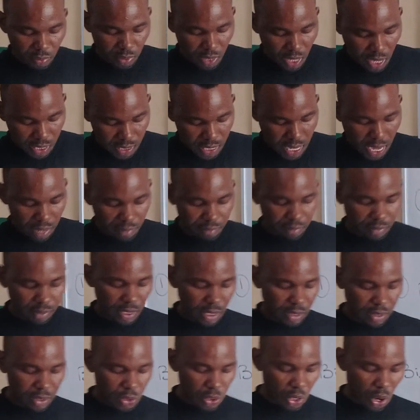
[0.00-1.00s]
Now,
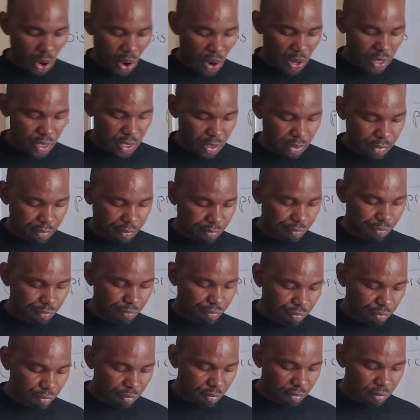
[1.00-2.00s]
the third
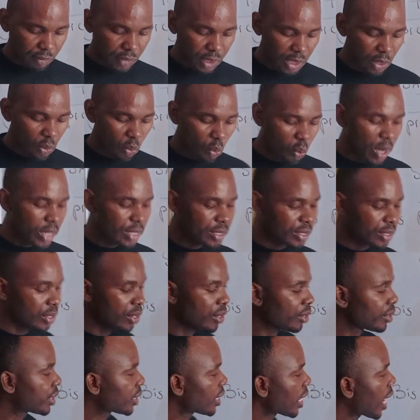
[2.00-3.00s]

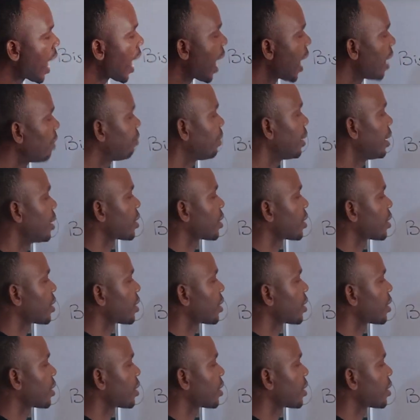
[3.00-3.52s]
question type is